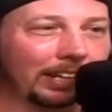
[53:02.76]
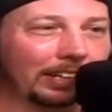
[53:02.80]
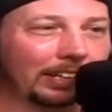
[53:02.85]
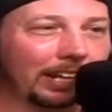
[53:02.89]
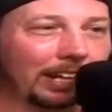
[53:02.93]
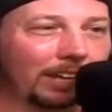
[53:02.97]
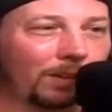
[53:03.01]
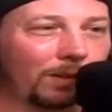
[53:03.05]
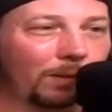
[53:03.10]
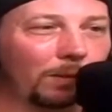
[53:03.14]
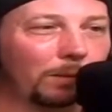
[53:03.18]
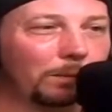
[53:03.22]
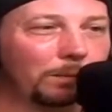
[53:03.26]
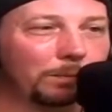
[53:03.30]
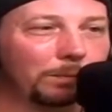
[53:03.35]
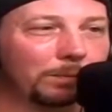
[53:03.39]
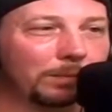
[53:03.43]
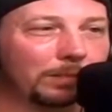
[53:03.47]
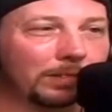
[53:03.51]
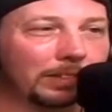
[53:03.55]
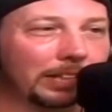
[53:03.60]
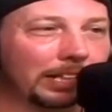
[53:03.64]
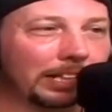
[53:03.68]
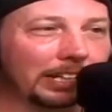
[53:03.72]
How
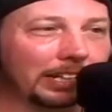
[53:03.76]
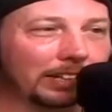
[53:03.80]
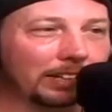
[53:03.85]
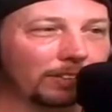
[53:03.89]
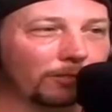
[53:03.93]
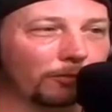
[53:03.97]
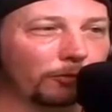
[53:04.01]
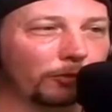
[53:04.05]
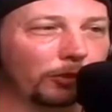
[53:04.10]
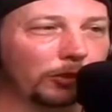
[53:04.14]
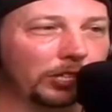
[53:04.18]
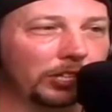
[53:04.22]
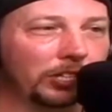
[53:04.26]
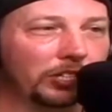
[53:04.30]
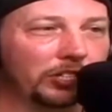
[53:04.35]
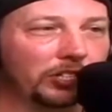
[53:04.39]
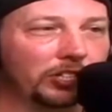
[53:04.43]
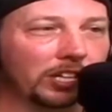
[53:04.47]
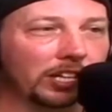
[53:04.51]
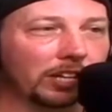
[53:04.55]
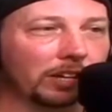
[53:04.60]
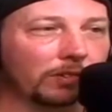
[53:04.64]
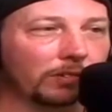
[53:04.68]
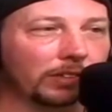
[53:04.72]
they got the
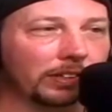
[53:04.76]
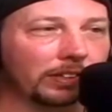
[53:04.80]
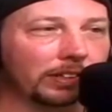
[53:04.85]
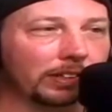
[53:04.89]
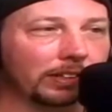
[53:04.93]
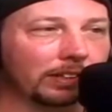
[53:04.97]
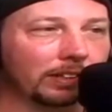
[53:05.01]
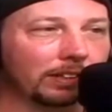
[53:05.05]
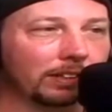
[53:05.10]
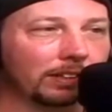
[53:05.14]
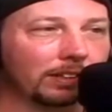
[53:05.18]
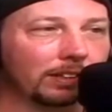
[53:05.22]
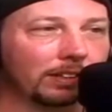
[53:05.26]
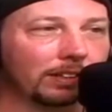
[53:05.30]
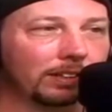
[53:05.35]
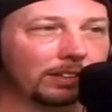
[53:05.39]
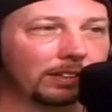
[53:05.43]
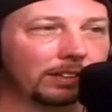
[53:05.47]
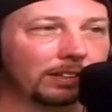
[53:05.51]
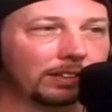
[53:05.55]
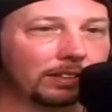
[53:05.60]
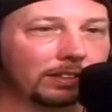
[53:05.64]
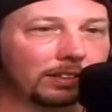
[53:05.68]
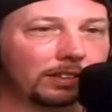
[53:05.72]
footage and everything.
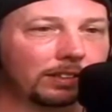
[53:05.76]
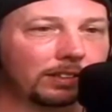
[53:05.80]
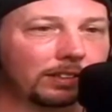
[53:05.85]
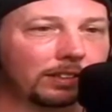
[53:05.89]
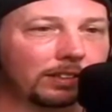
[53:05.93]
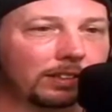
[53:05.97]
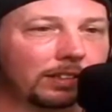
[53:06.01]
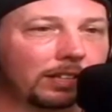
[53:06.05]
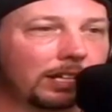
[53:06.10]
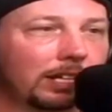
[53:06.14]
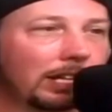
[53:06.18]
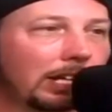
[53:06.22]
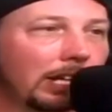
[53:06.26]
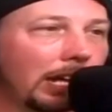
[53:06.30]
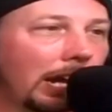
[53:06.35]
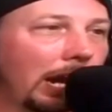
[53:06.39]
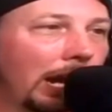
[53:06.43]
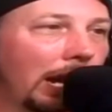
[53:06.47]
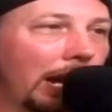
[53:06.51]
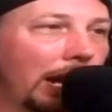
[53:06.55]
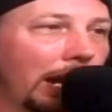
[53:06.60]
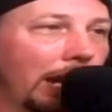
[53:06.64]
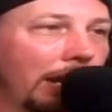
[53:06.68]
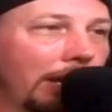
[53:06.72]

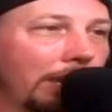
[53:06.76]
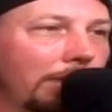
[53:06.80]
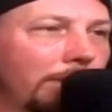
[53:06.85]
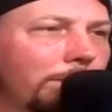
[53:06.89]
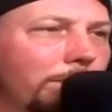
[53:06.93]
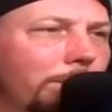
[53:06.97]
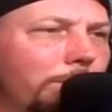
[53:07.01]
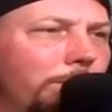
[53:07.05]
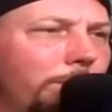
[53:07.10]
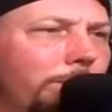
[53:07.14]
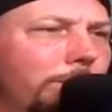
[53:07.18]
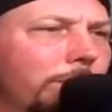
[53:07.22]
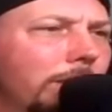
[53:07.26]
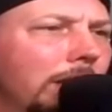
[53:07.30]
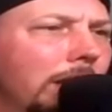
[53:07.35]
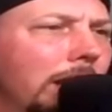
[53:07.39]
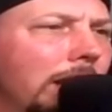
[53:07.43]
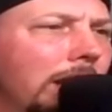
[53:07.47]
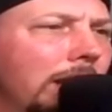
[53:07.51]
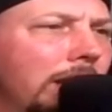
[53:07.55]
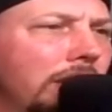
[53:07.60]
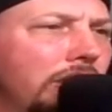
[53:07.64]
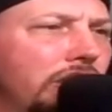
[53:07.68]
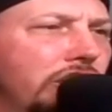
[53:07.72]
And
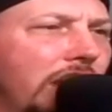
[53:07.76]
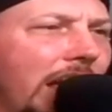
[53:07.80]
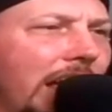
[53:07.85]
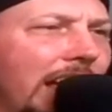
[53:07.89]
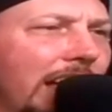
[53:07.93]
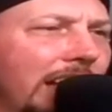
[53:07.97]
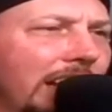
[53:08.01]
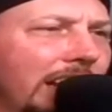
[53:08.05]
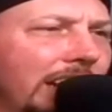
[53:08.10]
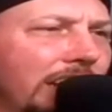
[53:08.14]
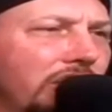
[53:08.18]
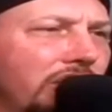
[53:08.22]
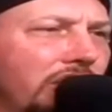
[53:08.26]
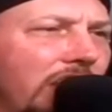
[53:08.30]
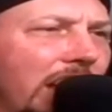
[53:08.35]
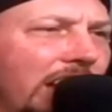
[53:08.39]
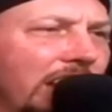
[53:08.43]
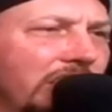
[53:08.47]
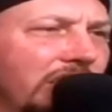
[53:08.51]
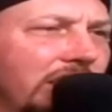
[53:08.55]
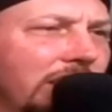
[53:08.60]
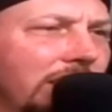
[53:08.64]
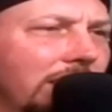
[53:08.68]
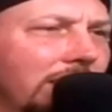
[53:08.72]

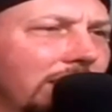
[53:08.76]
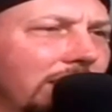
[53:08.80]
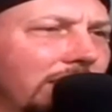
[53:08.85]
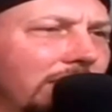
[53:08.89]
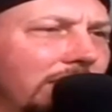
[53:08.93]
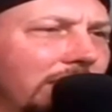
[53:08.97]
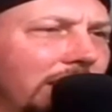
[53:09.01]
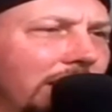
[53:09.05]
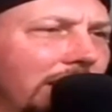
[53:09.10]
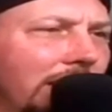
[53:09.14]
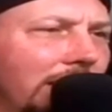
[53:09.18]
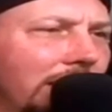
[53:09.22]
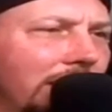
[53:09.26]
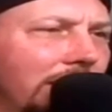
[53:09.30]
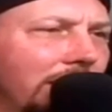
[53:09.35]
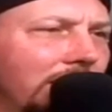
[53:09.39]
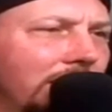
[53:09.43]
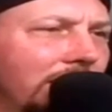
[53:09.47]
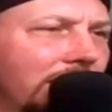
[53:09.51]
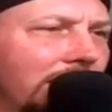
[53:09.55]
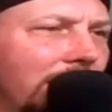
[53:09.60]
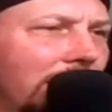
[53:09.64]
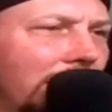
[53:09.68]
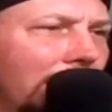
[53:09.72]
Jackson
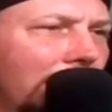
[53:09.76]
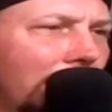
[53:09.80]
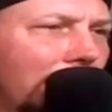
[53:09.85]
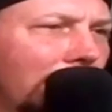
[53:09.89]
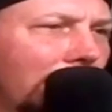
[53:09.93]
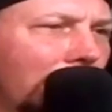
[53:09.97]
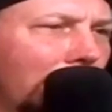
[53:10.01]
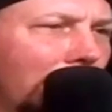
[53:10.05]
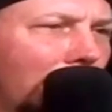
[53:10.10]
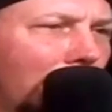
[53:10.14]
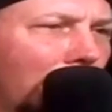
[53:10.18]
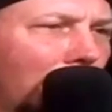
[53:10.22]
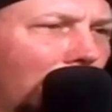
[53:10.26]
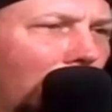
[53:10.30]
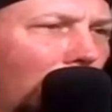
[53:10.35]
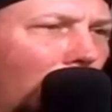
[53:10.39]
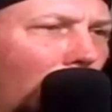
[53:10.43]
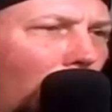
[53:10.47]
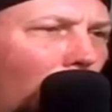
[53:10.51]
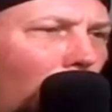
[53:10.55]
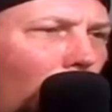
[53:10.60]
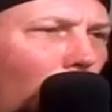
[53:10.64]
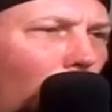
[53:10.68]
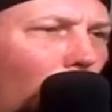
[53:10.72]
says,
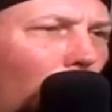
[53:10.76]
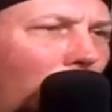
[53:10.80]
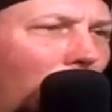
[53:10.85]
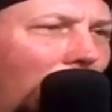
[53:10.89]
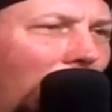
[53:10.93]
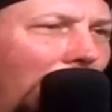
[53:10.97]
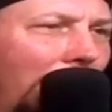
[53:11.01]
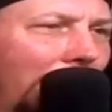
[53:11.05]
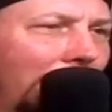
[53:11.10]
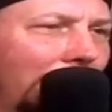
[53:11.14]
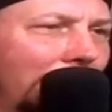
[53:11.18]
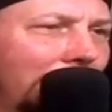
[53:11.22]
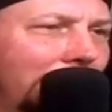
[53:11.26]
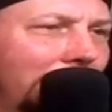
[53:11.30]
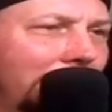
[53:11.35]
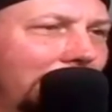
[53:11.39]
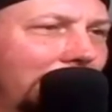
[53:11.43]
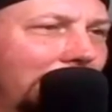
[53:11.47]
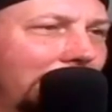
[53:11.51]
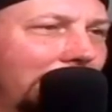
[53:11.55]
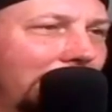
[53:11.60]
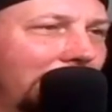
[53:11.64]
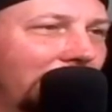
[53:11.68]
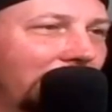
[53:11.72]
why
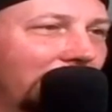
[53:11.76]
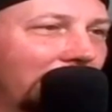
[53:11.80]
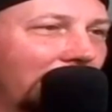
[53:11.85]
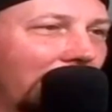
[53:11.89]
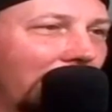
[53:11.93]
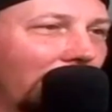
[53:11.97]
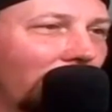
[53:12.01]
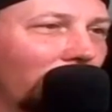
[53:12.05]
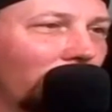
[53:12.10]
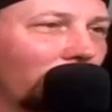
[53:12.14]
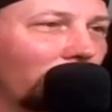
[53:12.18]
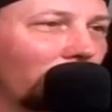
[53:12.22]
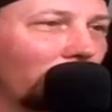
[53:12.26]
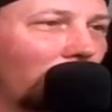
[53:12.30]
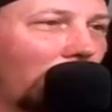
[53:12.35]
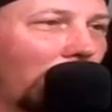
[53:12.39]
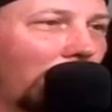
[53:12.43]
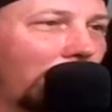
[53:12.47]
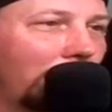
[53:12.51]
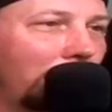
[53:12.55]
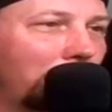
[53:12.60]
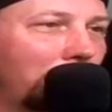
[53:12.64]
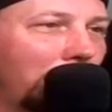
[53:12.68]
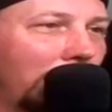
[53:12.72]
did he say
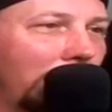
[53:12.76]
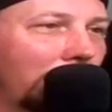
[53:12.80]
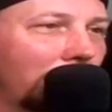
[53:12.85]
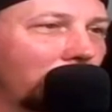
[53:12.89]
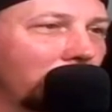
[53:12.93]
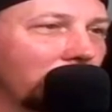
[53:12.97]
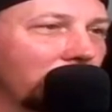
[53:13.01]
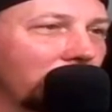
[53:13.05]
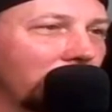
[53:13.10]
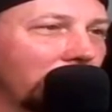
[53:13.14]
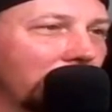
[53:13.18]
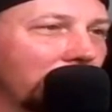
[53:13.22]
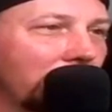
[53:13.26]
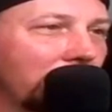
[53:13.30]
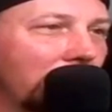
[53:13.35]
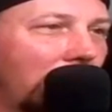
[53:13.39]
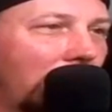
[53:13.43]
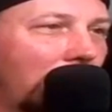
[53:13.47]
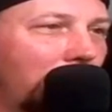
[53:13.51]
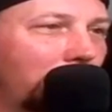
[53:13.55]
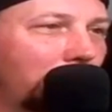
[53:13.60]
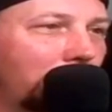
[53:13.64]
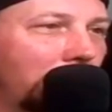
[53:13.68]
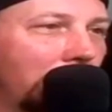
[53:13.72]
Ryan Michaels and the
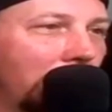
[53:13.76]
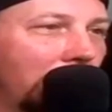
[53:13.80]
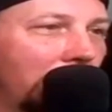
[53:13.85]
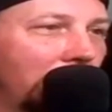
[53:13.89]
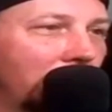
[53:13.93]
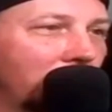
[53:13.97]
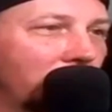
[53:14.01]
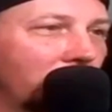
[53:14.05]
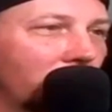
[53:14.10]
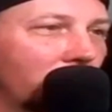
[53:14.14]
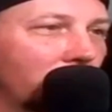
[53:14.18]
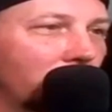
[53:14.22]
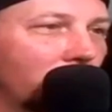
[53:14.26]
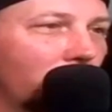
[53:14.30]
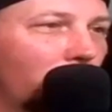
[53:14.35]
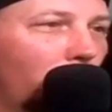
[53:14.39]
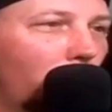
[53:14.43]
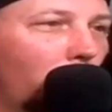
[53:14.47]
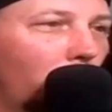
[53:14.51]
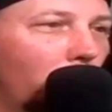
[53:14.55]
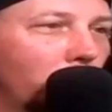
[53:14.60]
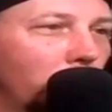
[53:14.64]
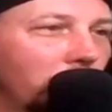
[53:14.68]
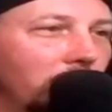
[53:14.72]
Top Guns are
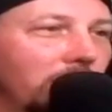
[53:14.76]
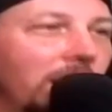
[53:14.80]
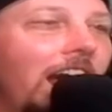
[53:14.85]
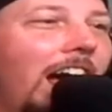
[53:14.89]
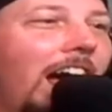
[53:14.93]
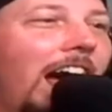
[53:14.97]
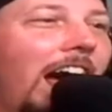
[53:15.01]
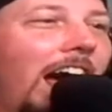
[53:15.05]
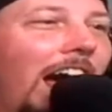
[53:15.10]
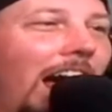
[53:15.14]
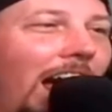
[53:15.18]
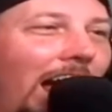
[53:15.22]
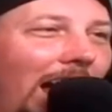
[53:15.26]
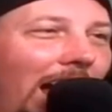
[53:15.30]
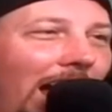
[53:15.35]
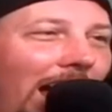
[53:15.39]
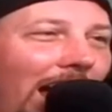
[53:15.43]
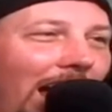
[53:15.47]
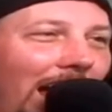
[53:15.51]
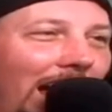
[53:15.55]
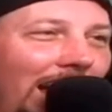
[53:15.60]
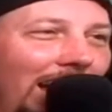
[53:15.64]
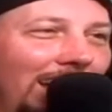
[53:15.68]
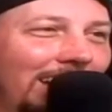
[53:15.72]
tools? Ha
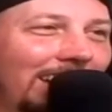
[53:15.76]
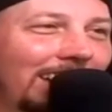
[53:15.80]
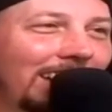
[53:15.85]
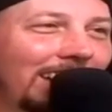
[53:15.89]
ha.